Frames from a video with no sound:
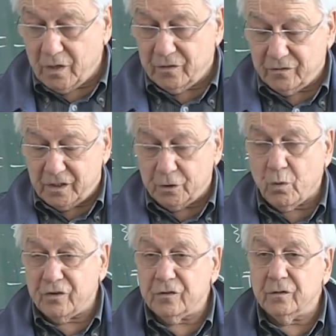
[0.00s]
is the
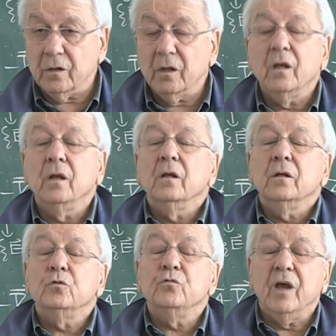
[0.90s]
equation,
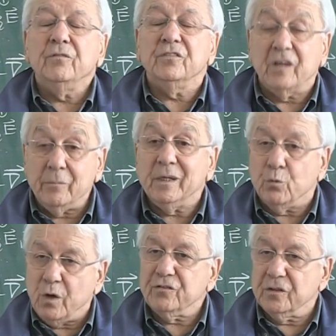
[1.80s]
do we have the same
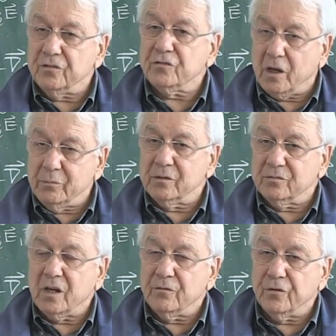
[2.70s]
equation describing the
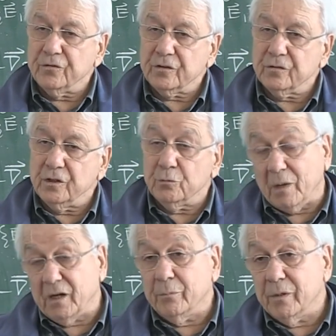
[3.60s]
same physics? It
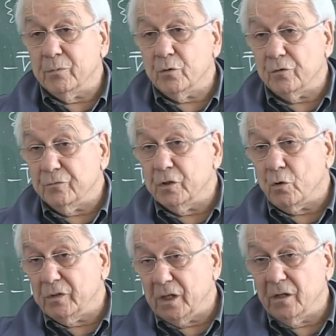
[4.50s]
better be, because we
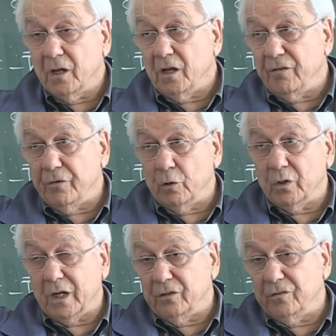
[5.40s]
know that if you
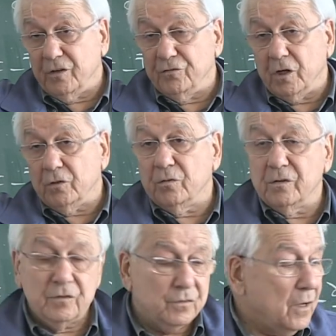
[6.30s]
look at the
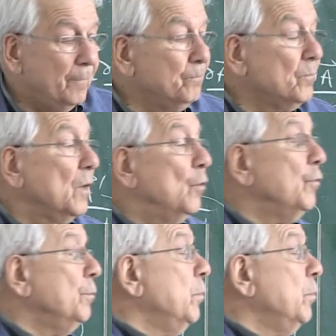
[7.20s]
trajectories of a